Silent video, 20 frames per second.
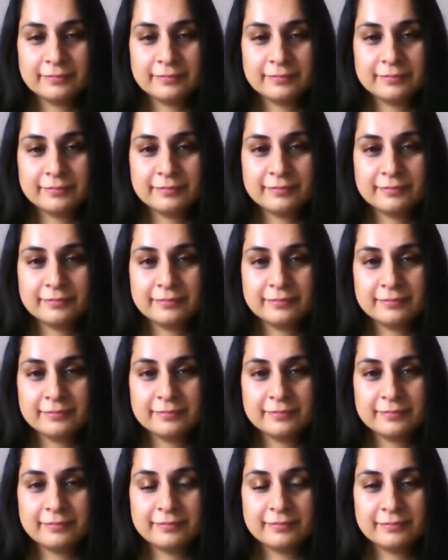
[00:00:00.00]

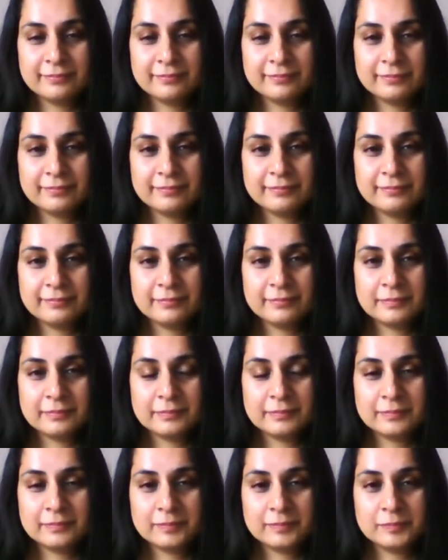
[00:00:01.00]

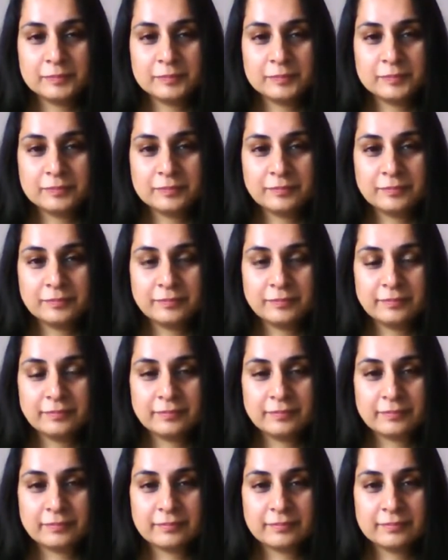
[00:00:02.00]

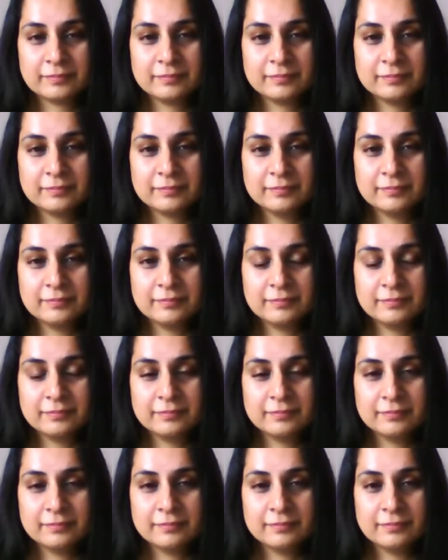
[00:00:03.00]

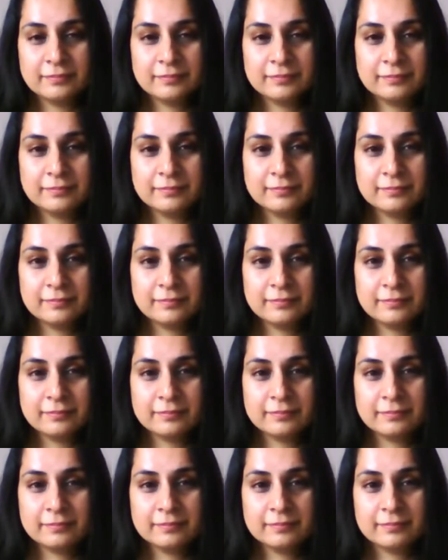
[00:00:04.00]

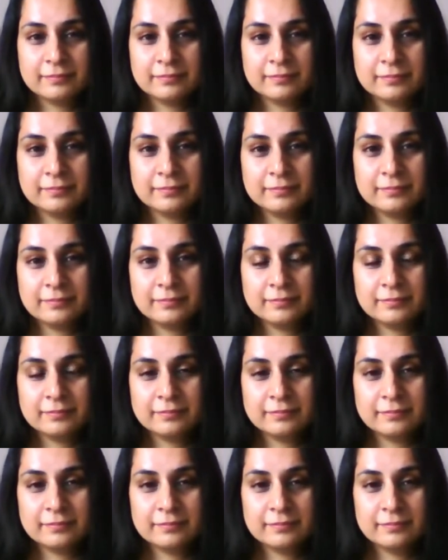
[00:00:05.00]

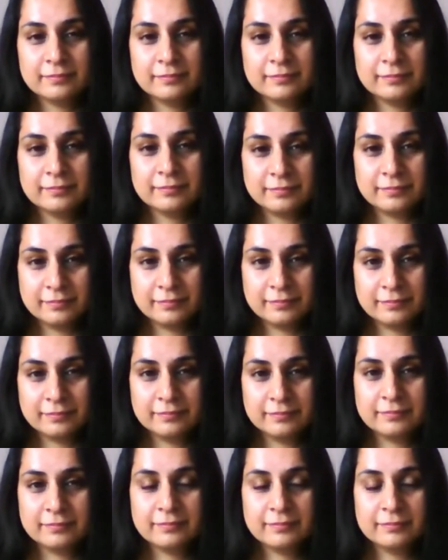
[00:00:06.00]

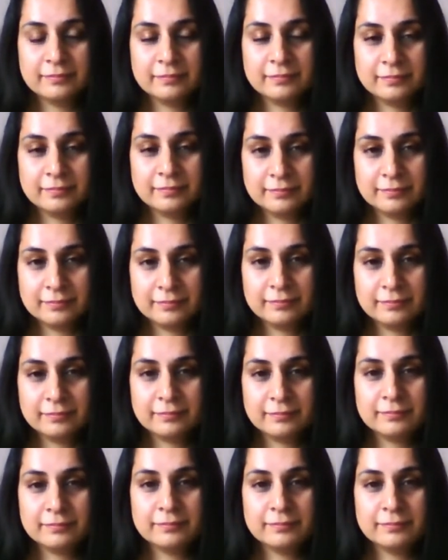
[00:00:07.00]
The person shown says nothing.